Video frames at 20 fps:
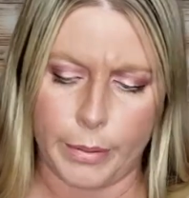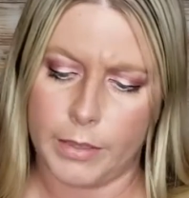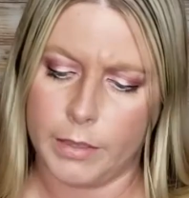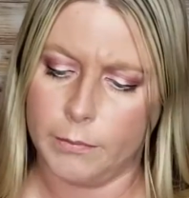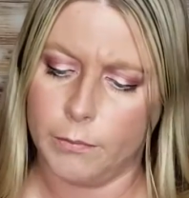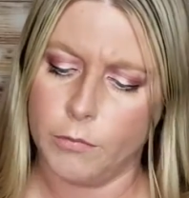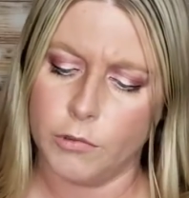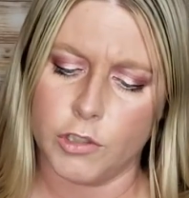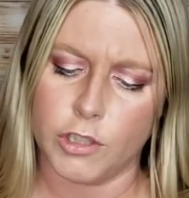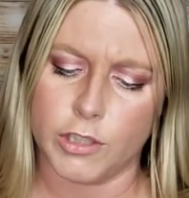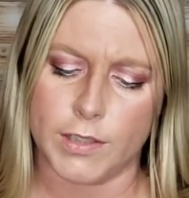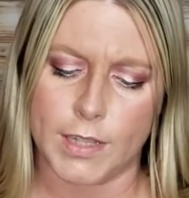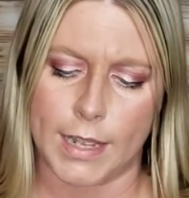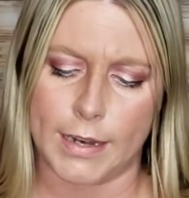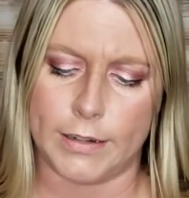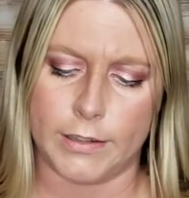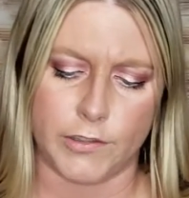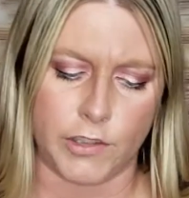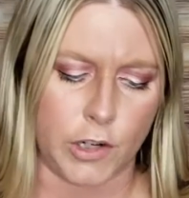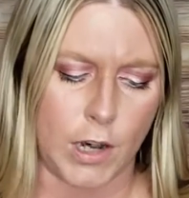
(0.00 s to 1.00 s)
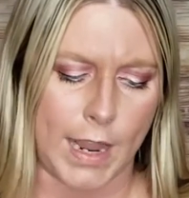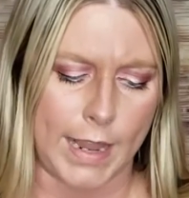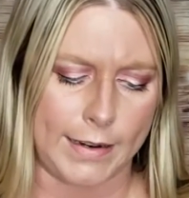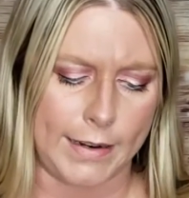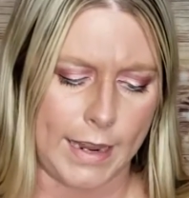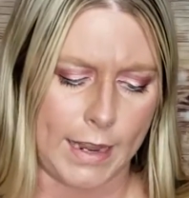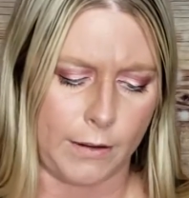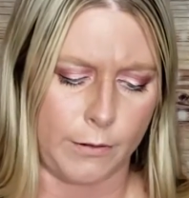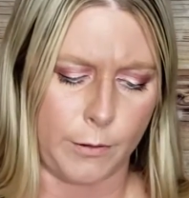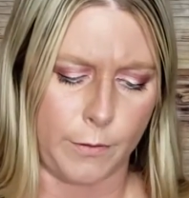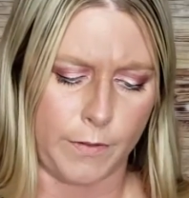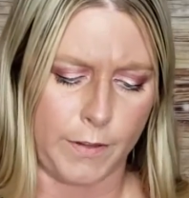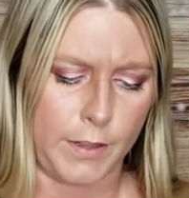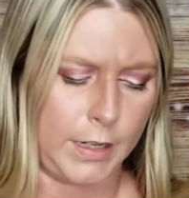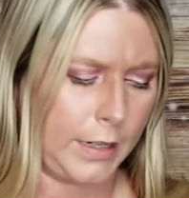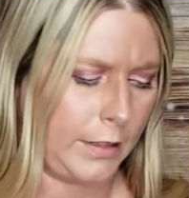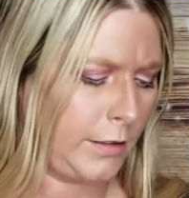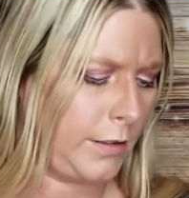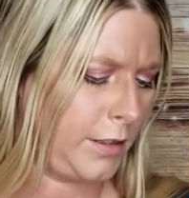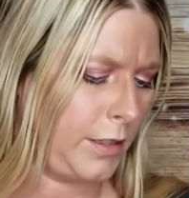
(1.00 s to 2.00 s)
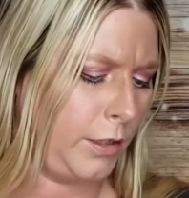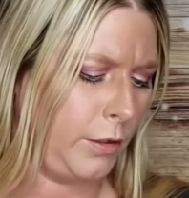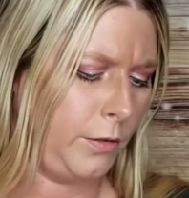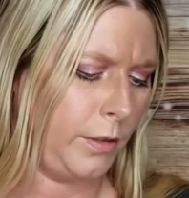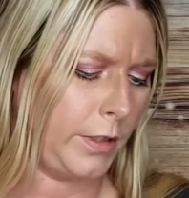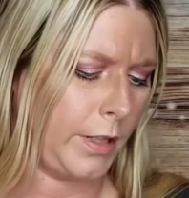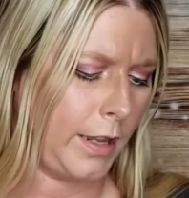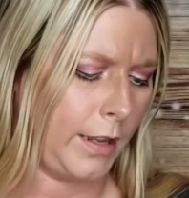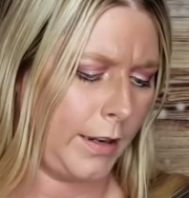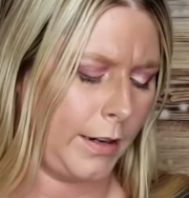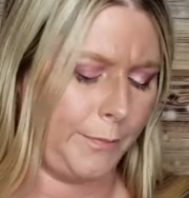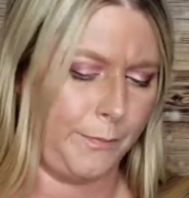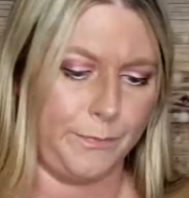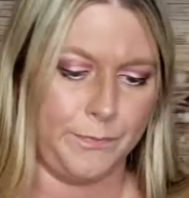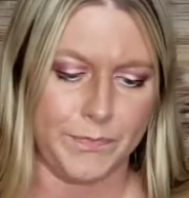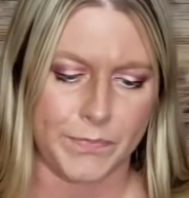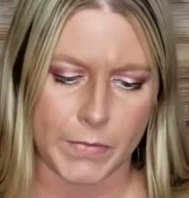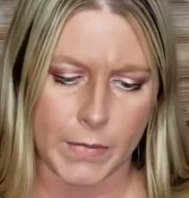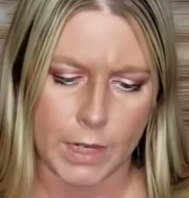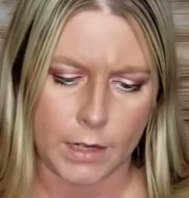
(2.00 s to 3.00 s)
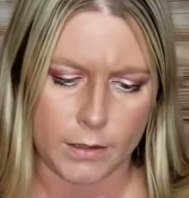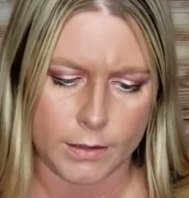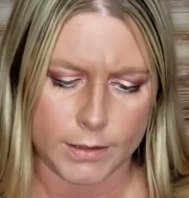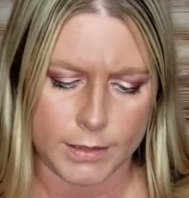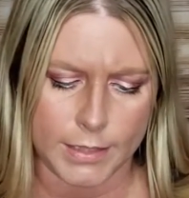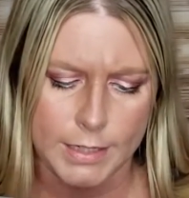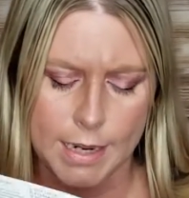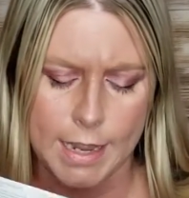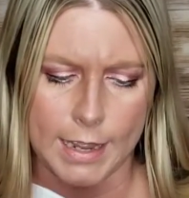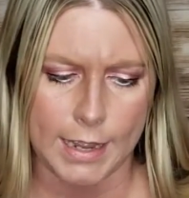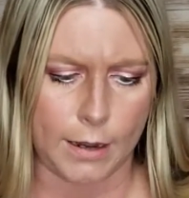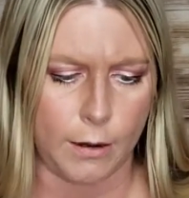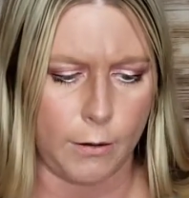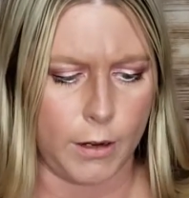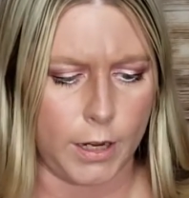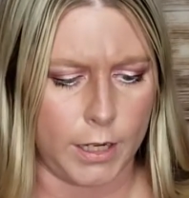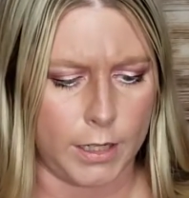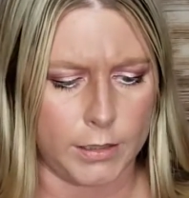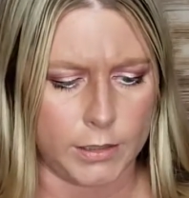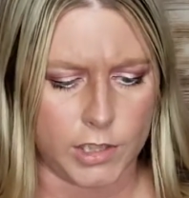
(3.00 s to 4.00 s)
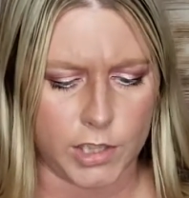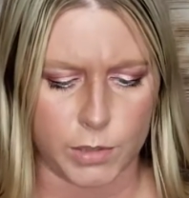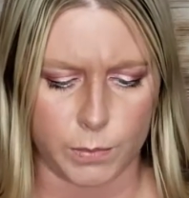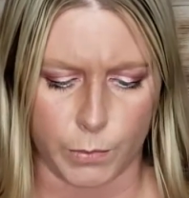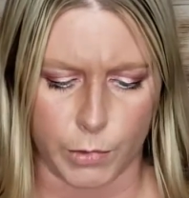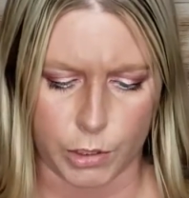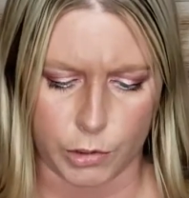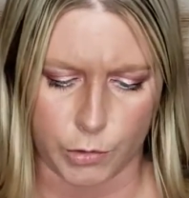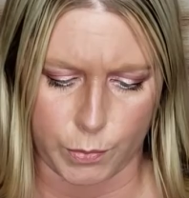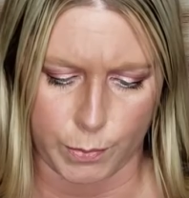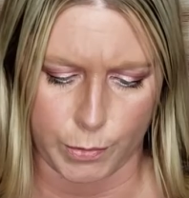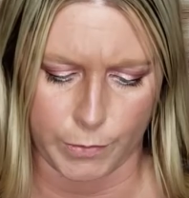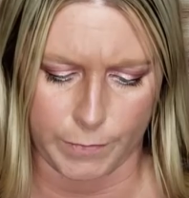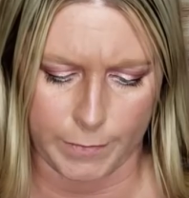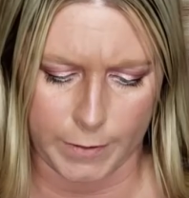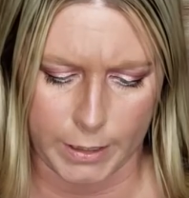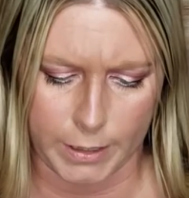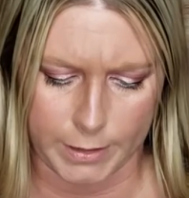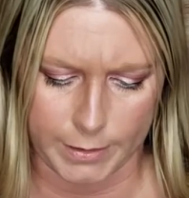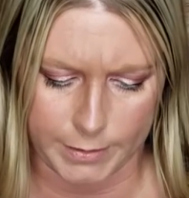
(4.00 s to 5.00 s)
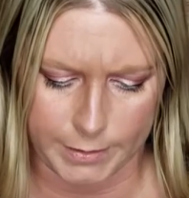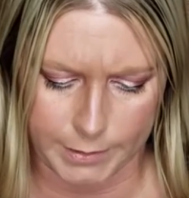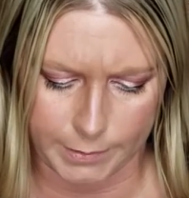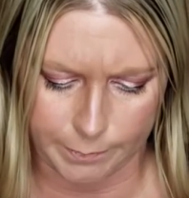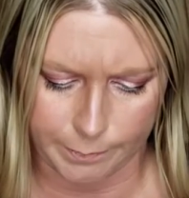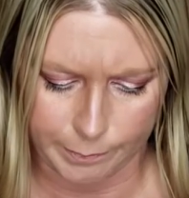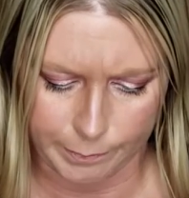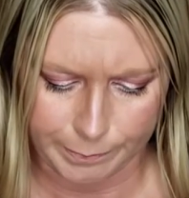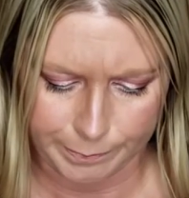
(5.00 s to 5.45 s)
We'll just let it dry down over the next two and then see how smudge proof it is.